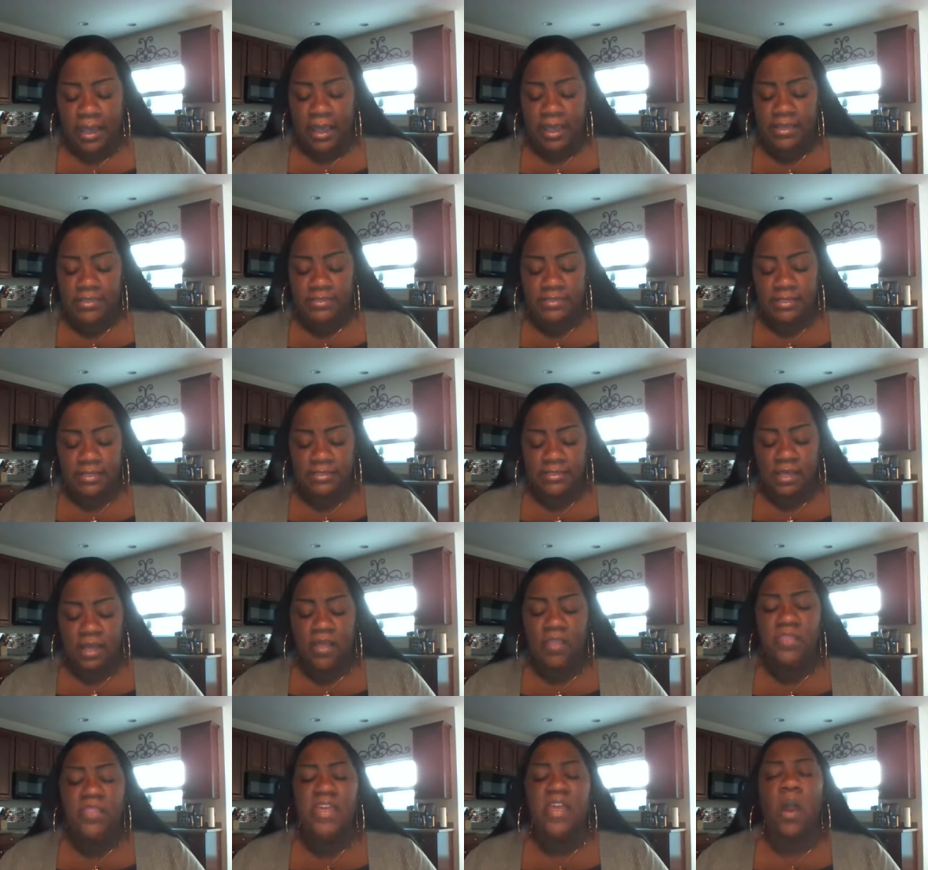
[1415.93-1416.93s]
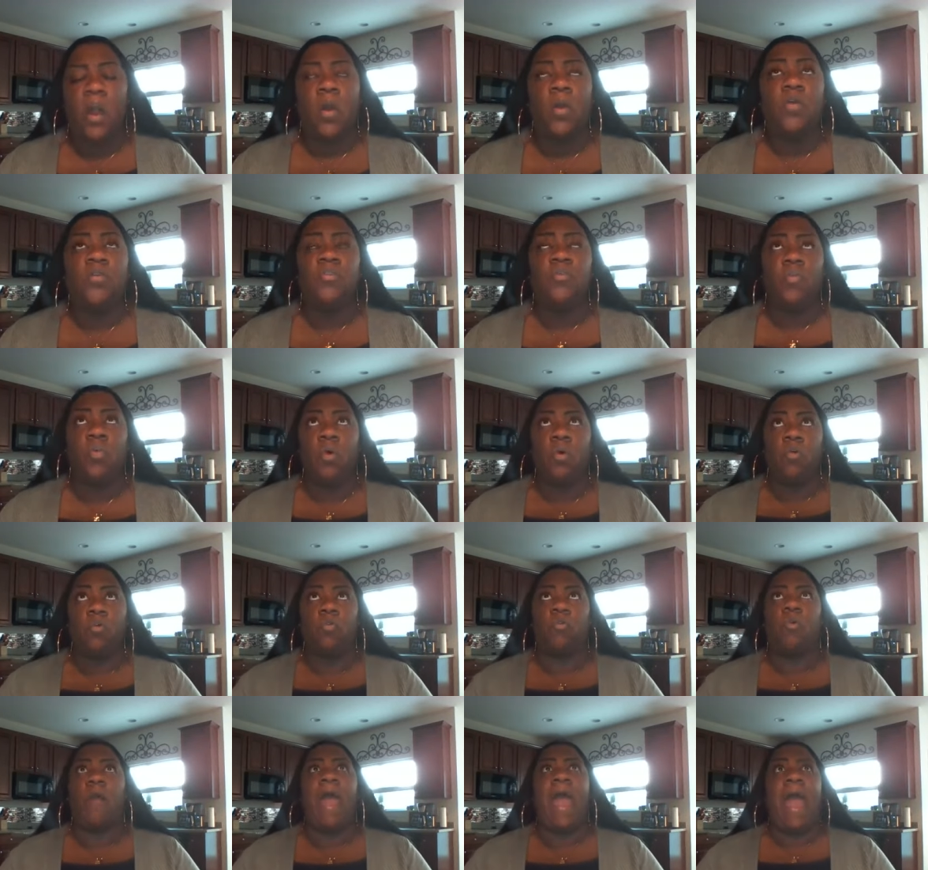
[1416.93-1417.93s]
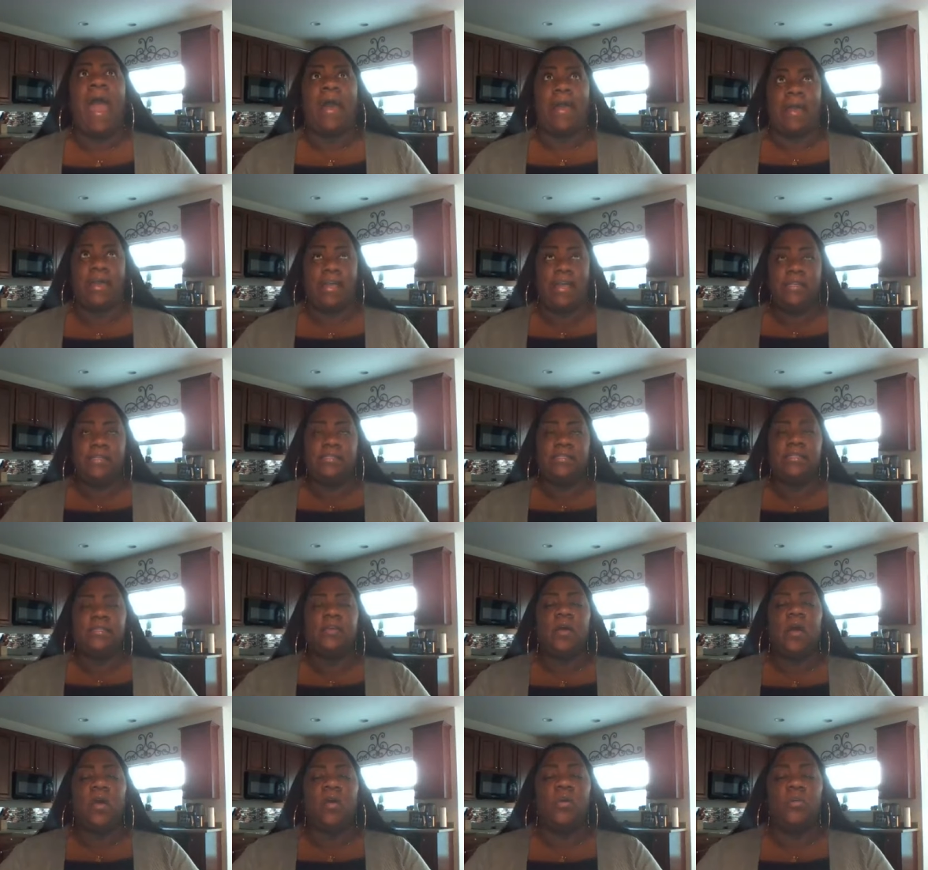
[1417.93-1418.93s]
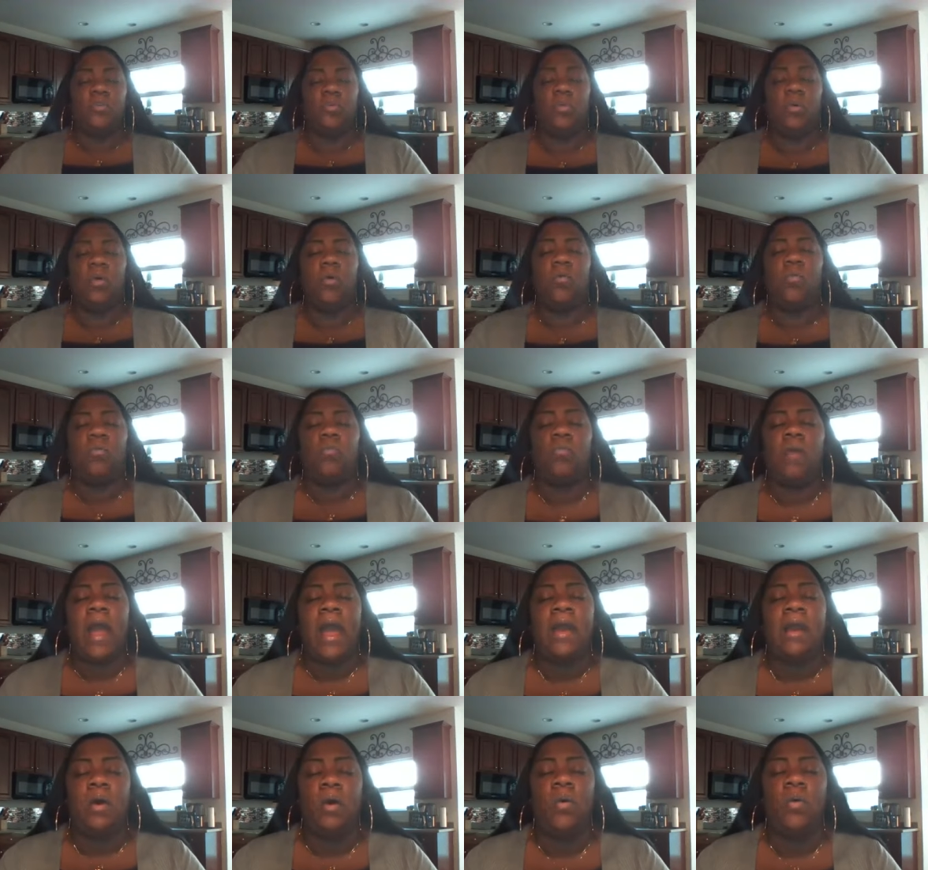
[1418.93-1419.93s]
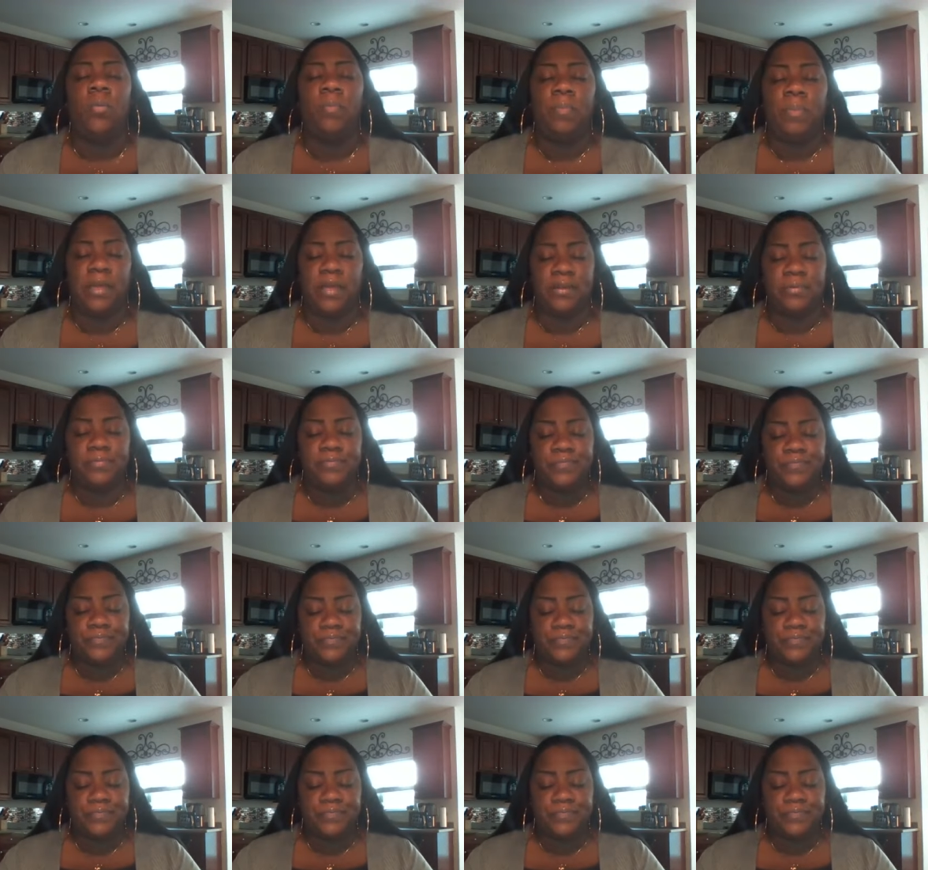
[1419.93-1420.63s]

He says, and the earth will crack. He said the earth will crack open.